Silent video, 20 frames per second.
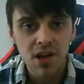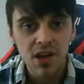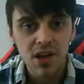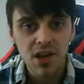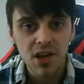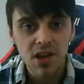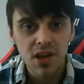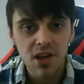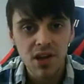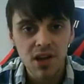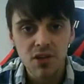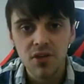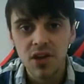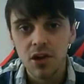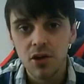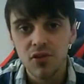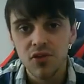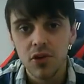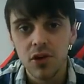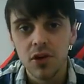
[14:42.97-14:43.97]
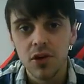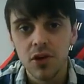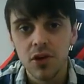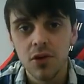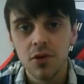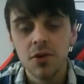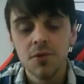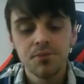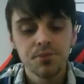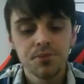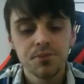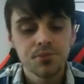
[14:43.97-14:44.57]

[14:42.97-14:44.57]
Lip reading: I'll make a video for you,